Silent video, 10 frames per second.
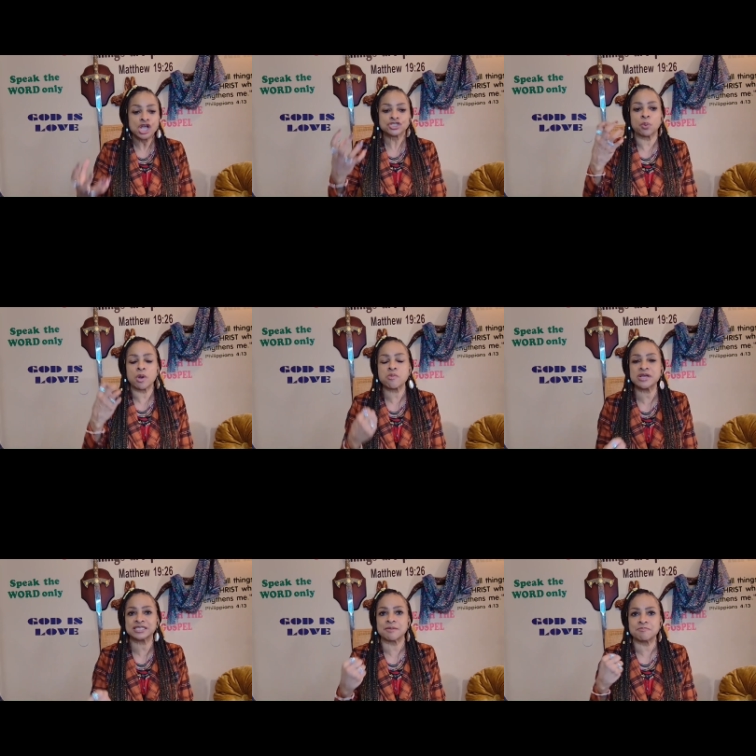So when
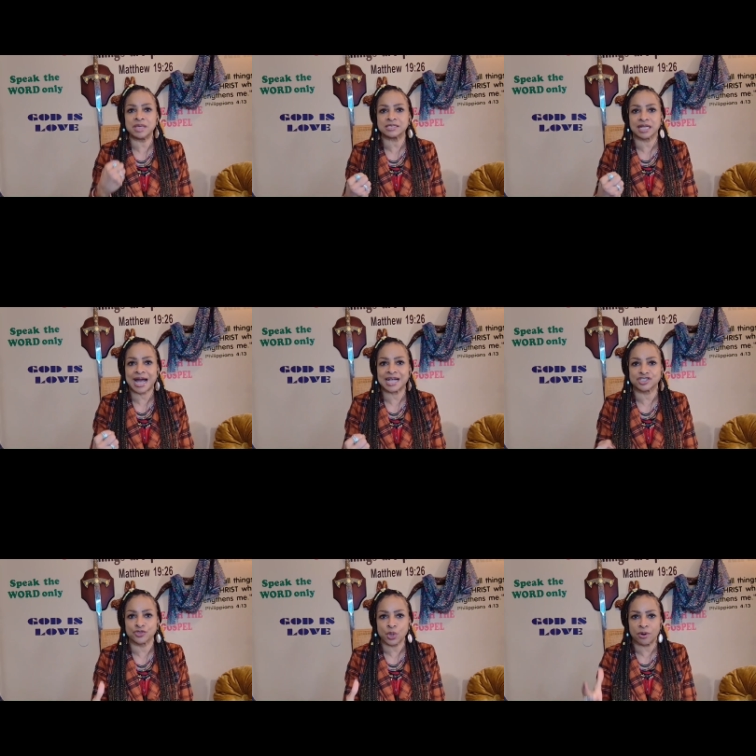we submit to
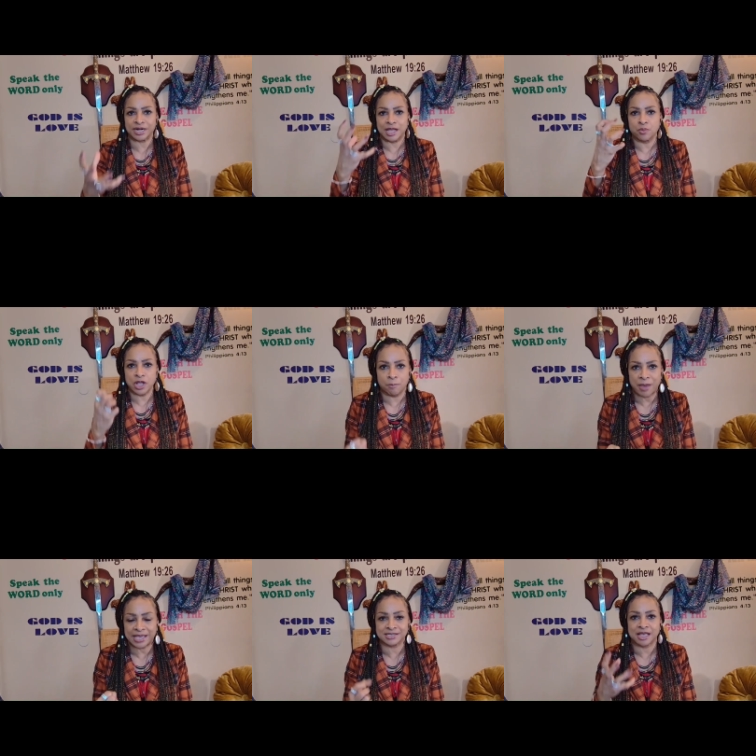God's authority and we
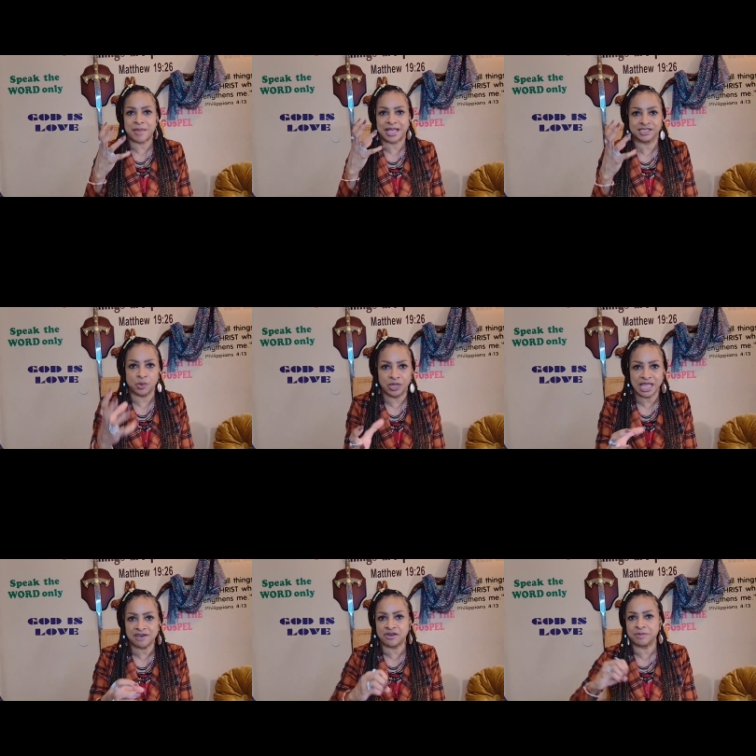obey his commands, and we
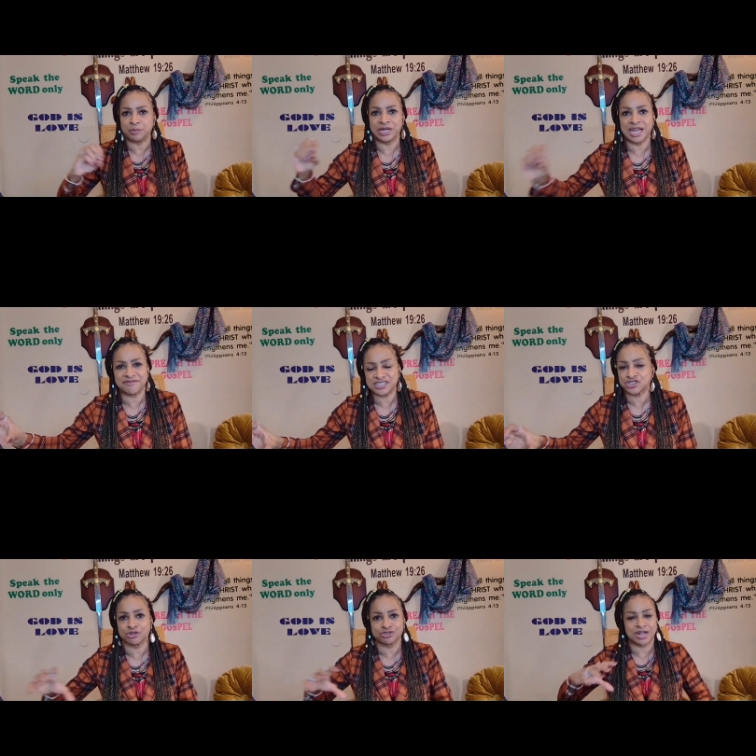love him and we love his
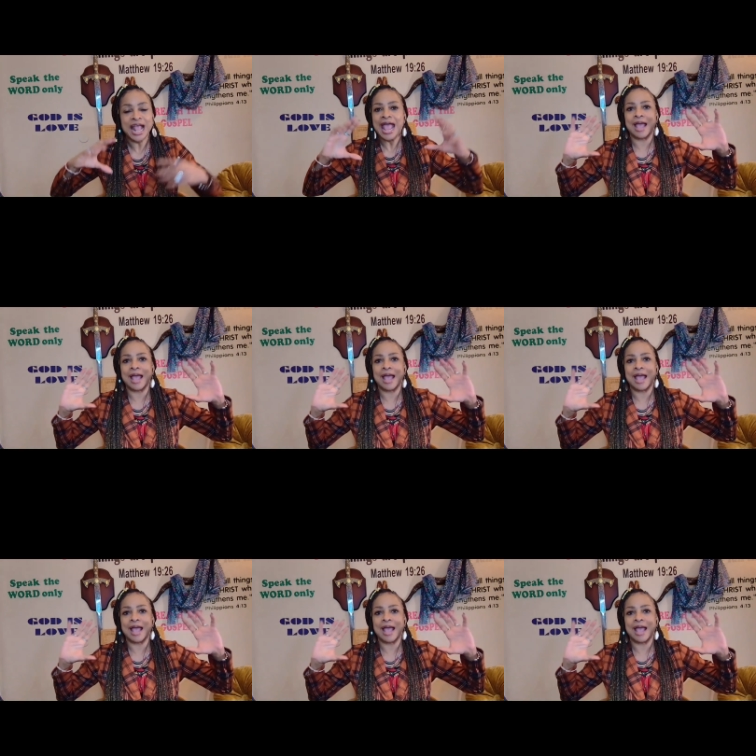children,